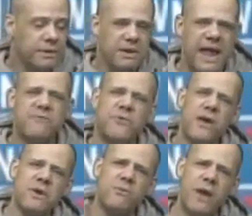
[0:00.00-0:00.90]
And
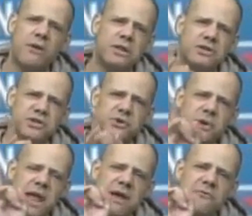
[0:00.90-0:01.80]
very rarely do you
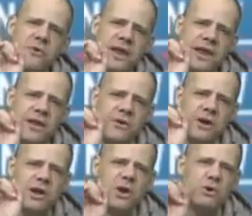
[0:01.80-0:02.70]
ever hear
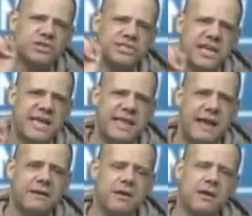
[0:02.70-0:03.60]
a coach say
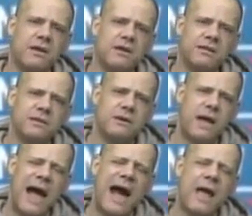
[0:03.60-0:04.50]
that. I